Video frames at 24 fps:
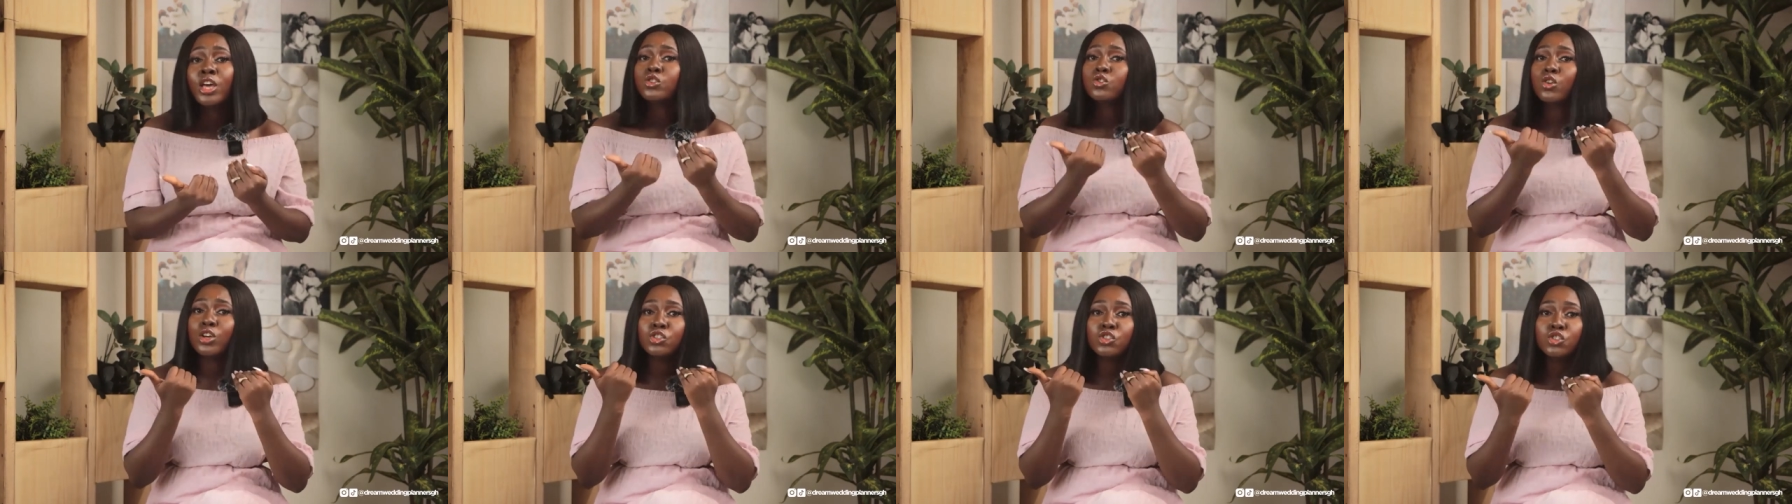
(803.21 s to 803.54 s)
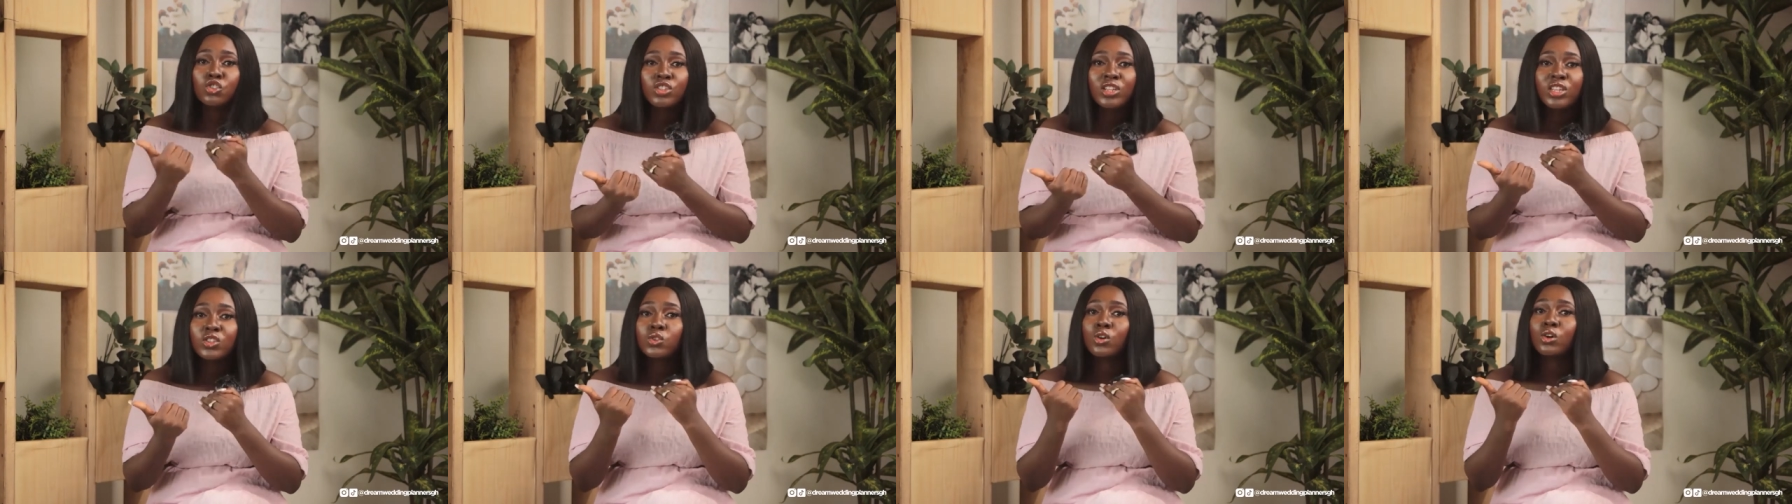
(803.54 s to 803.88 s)
So you
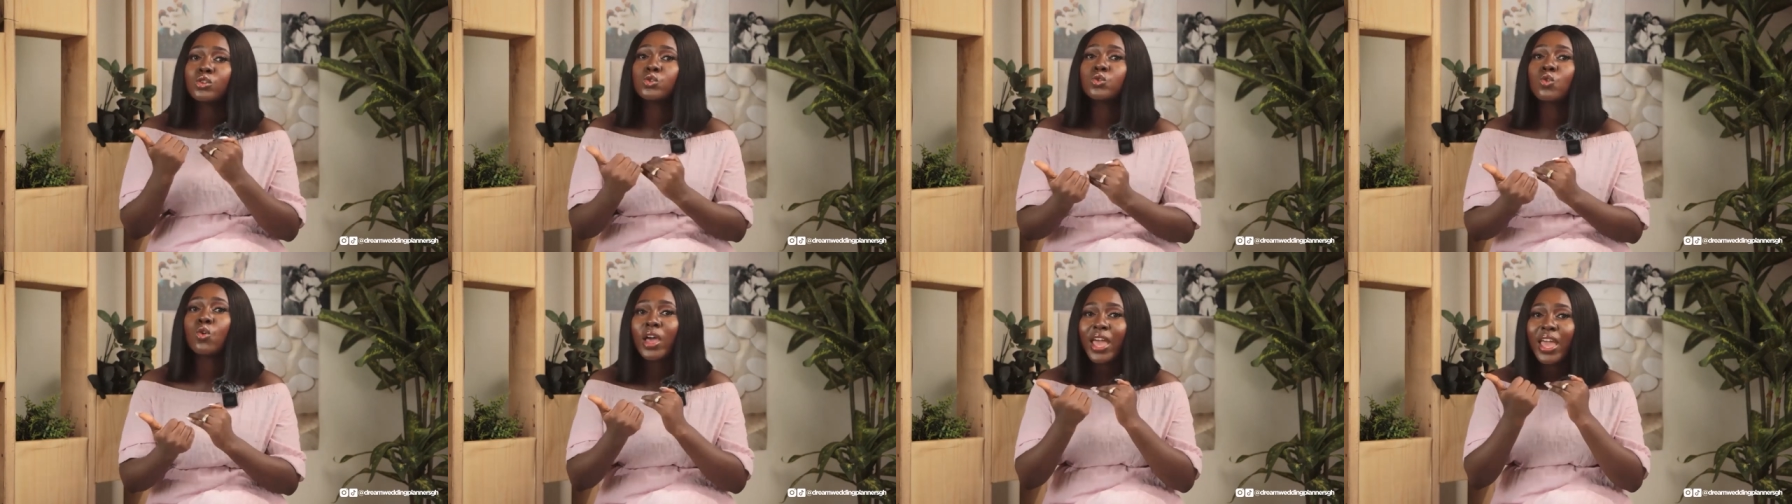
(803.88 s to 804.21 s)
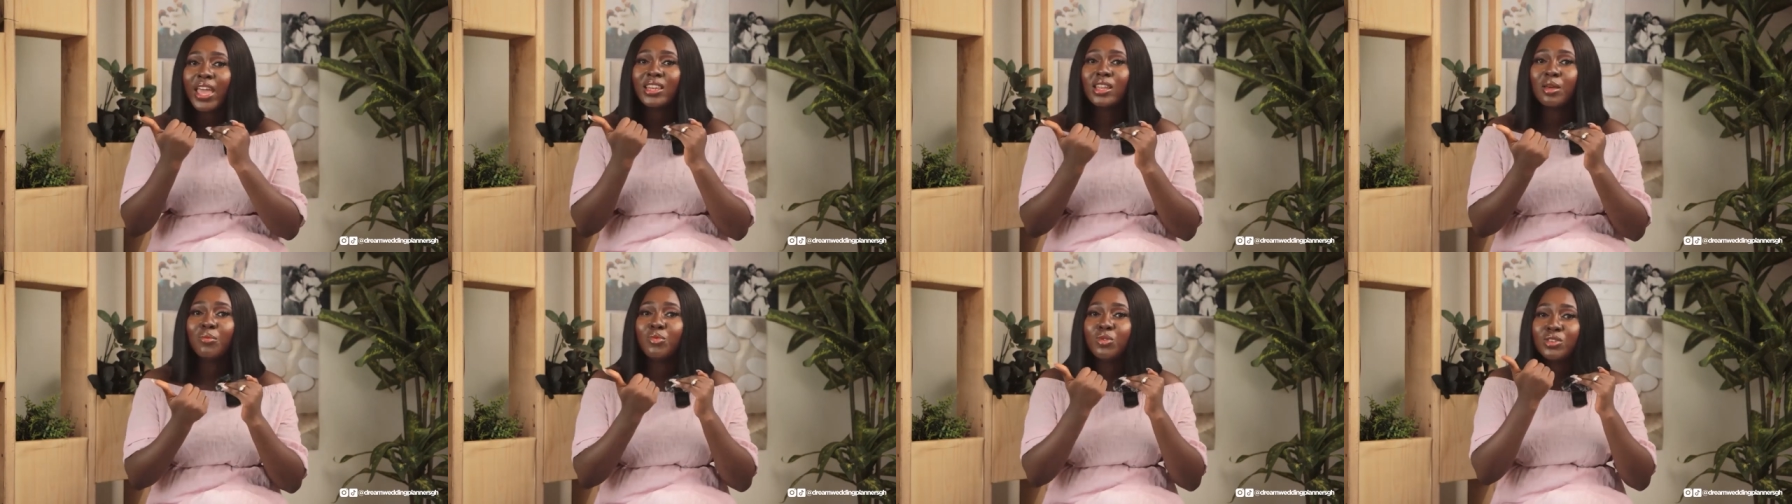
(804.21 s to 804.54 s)
shouldn't also
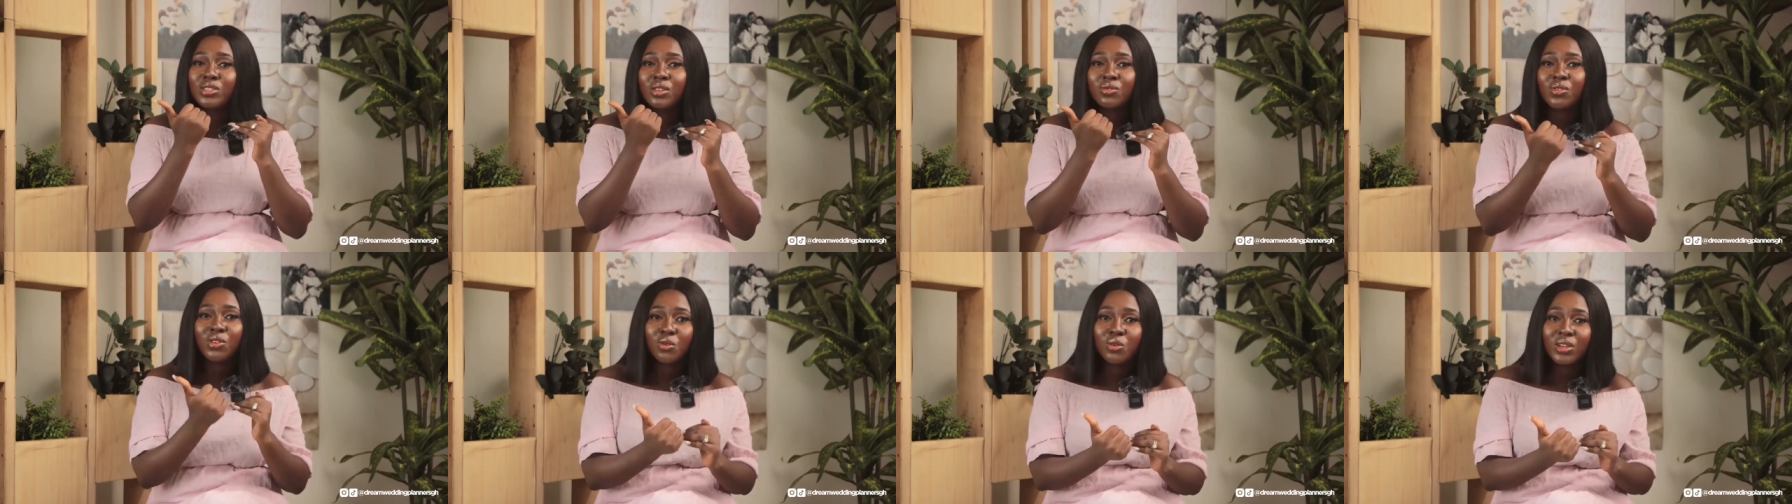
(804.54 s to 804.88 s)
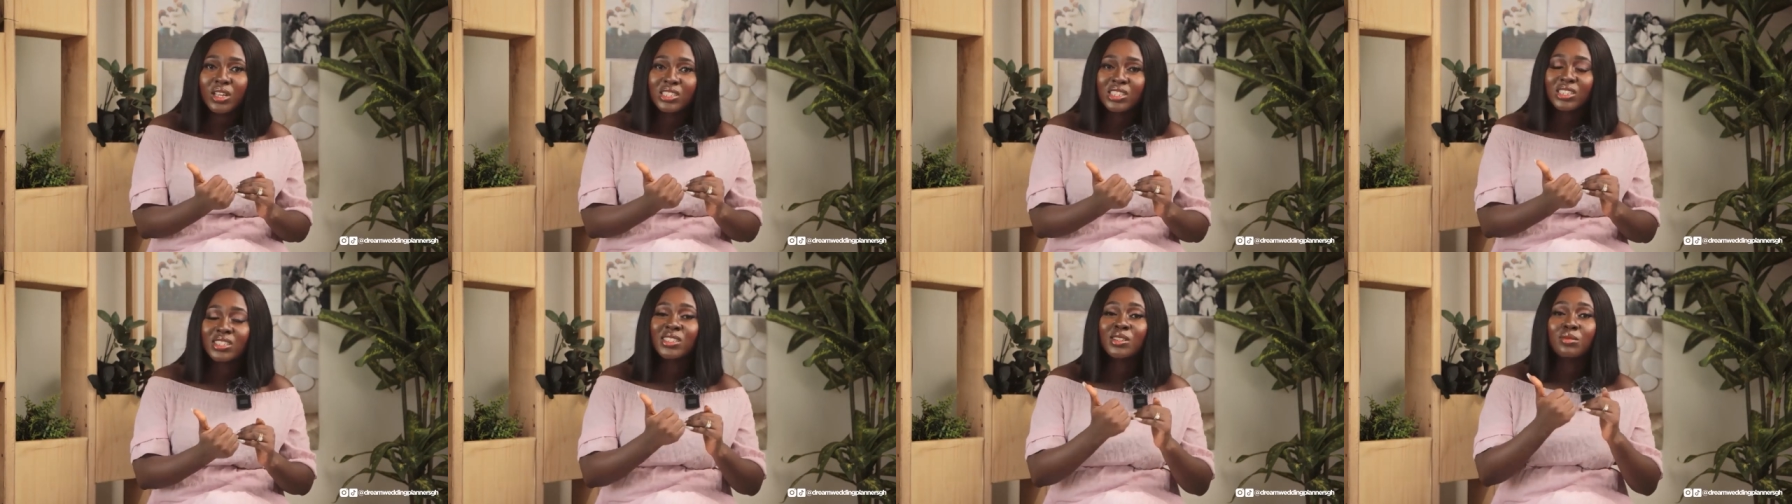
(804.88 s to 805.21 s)
end a beautiful
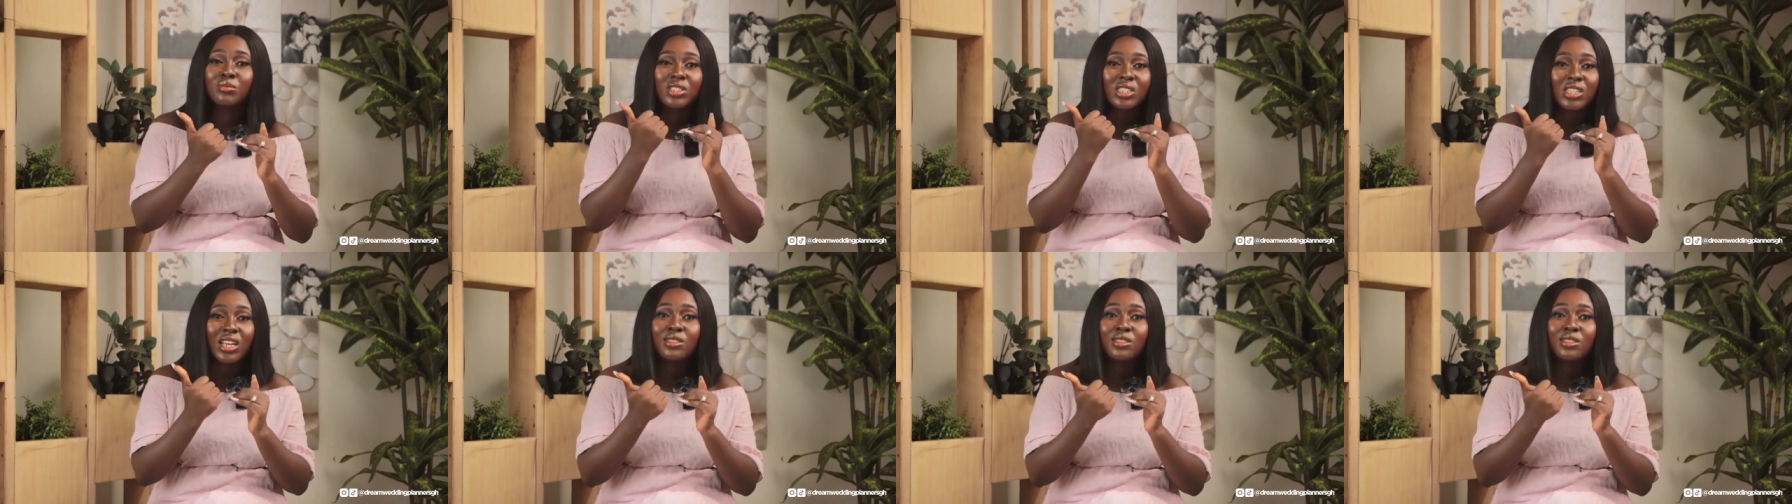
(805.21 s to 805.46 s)
relationship